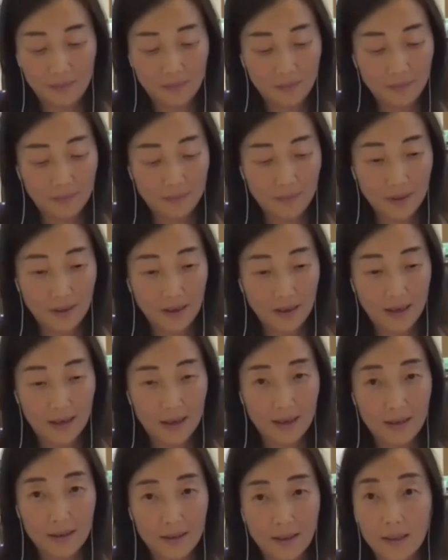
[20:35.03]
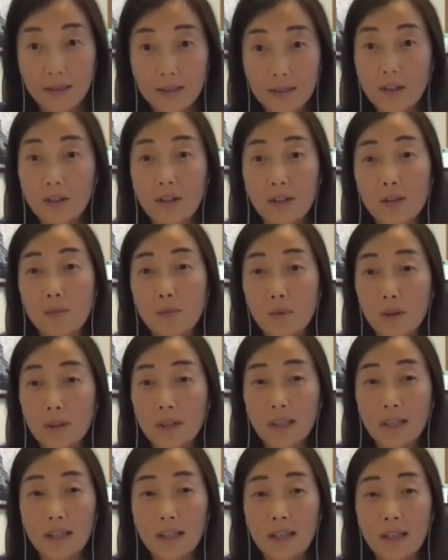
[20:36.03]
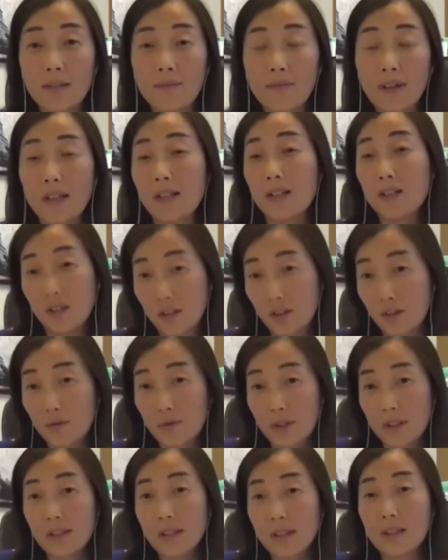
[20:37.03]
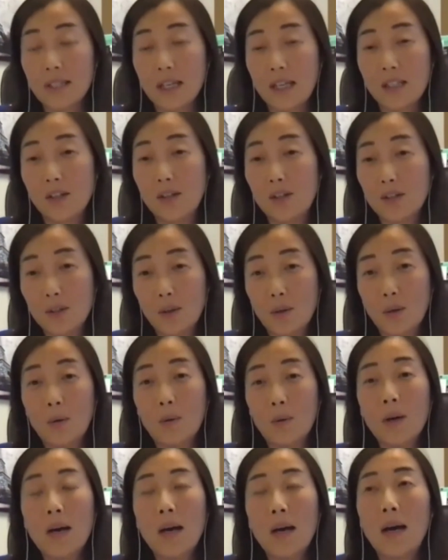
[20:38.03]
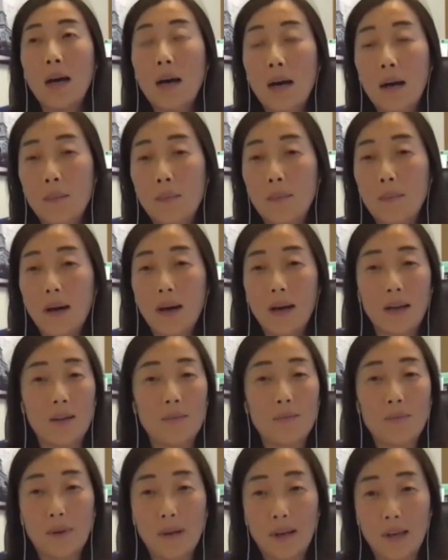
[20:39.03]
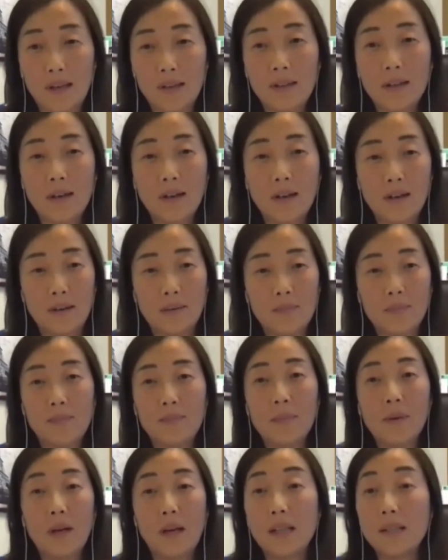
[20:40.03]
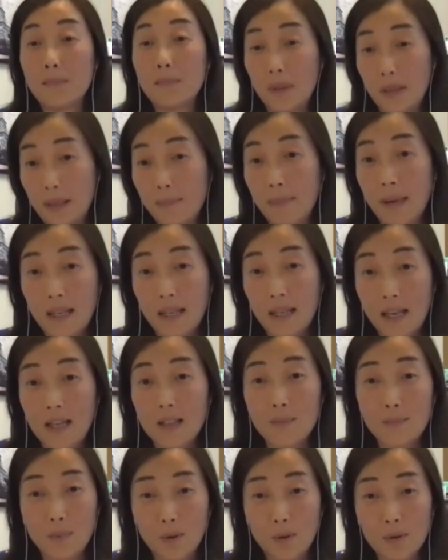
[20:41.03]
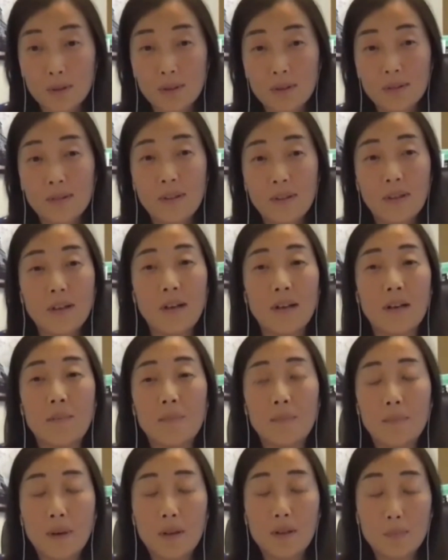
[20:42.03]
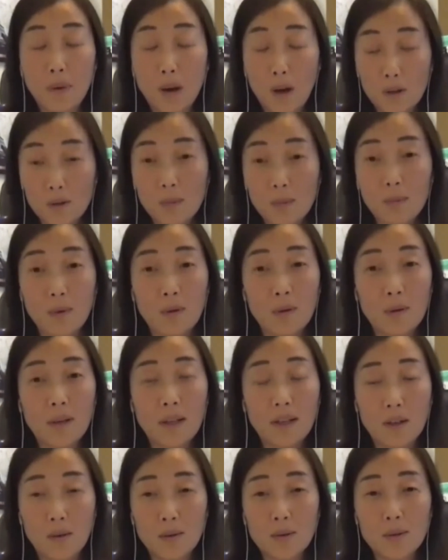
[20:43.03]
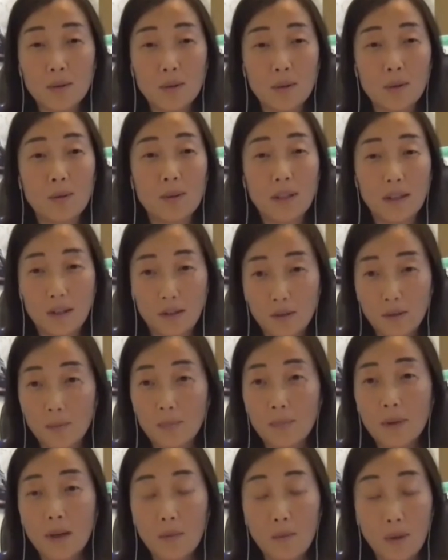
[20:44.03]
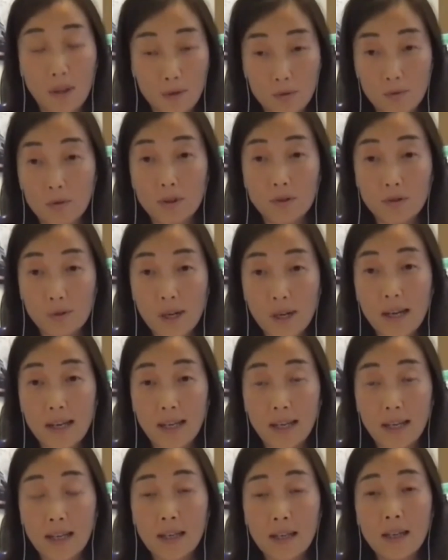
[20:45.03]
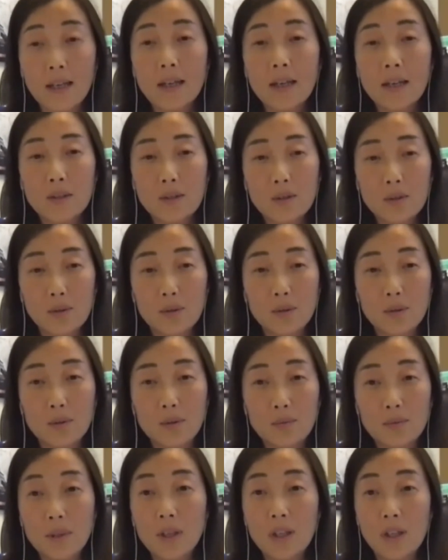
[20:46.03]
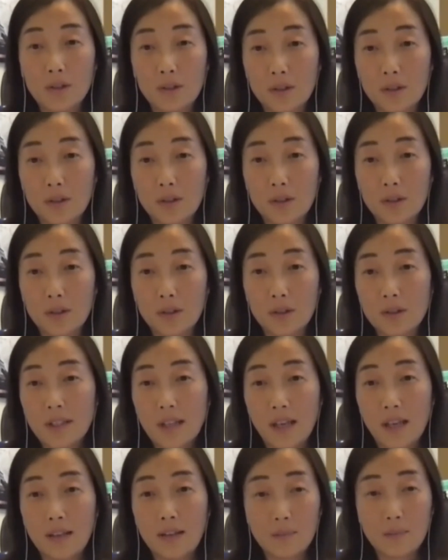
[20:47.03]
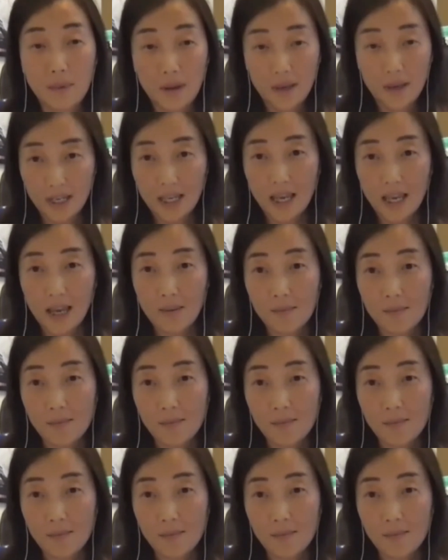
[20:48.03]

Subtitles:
I started working in financial industries 10 years ago, I read as many as books as possible. And also, I went through a training to really understand the money game,